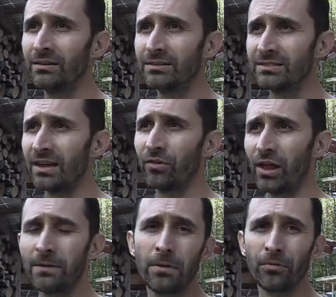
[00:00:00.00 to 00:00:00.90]
save a
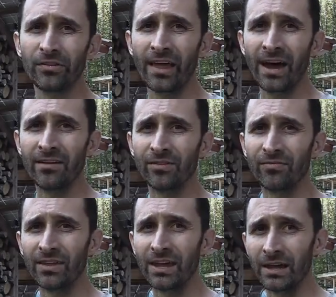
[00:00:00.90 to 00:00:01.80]
lot of people's lives if
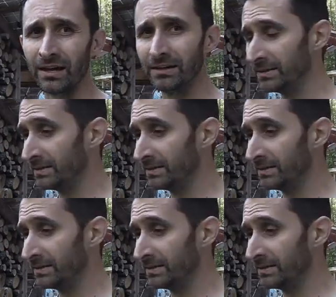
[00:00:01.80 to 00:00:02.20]
they uh,